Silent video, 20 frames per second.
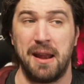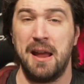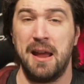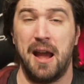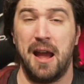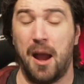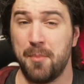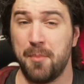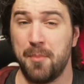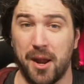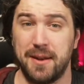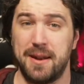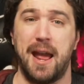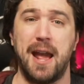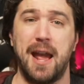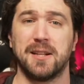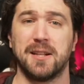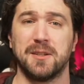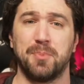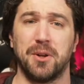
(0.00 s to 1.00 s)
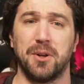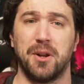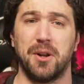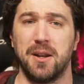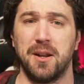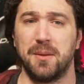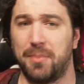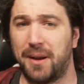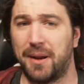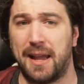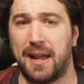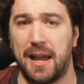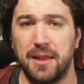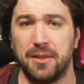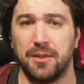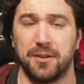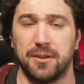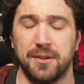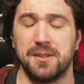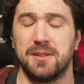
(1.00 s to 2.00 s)
I'm not an expert on it, but I can
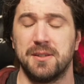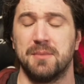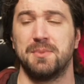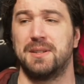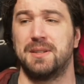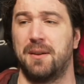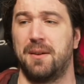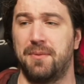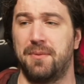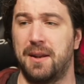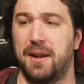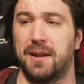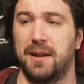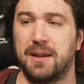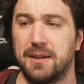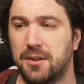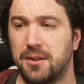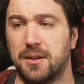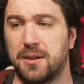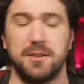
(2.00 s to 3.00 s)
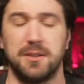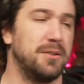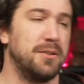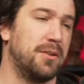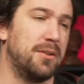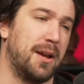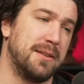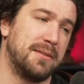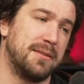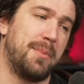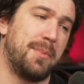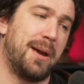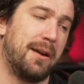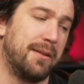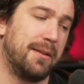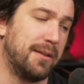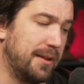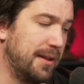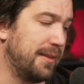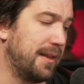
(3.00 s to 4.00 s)
learn some stuff, and I can talk to you guys about
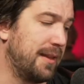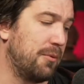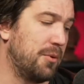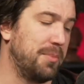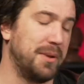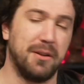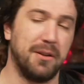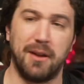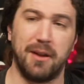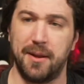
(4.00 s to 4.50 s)
it, and that would be great.